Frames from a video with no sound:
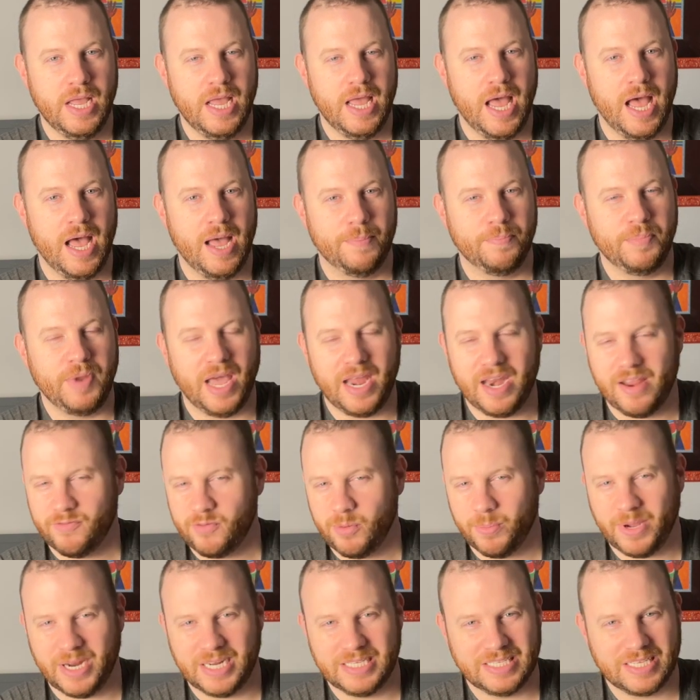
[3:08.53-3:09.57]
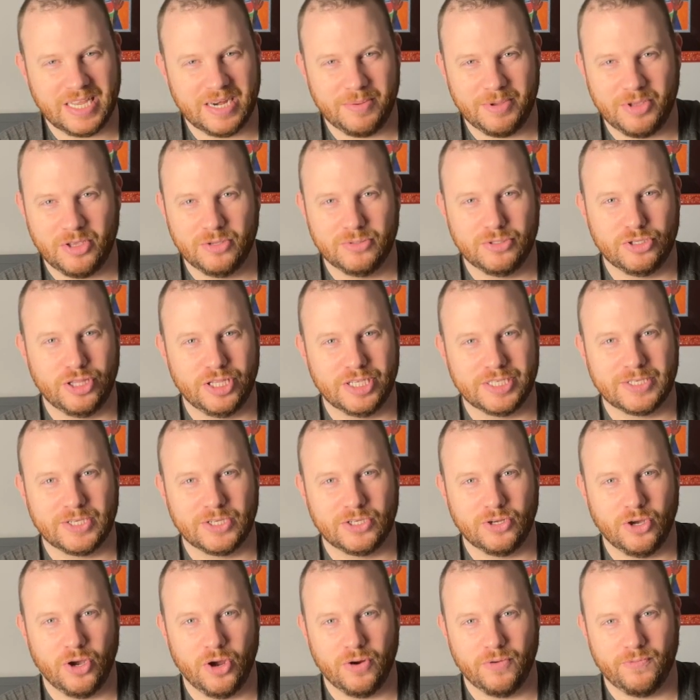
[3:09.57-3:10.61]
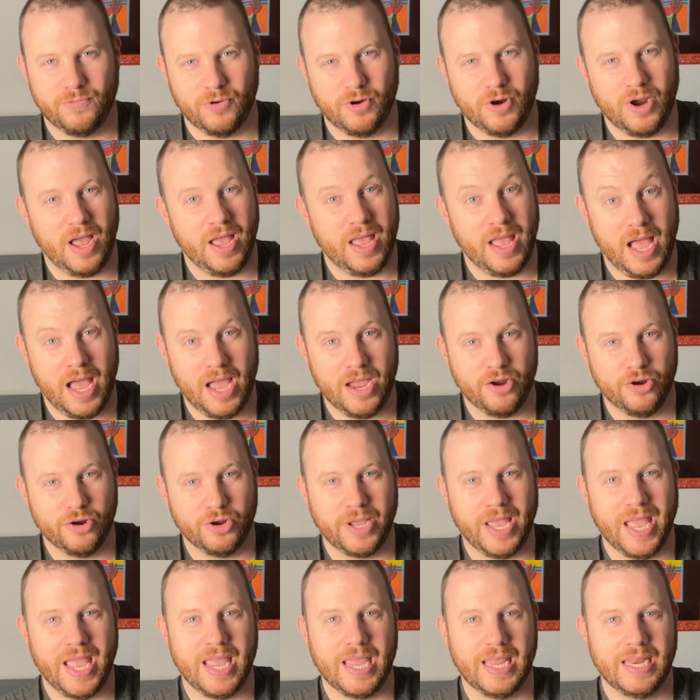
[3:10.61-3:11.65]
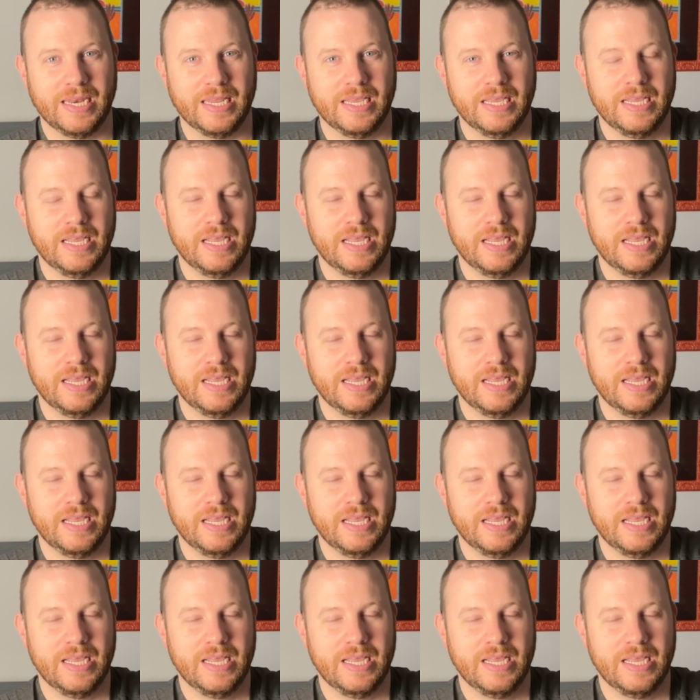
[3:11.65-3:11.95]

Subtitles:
Not everybody's going to be using this guitar for higher gain,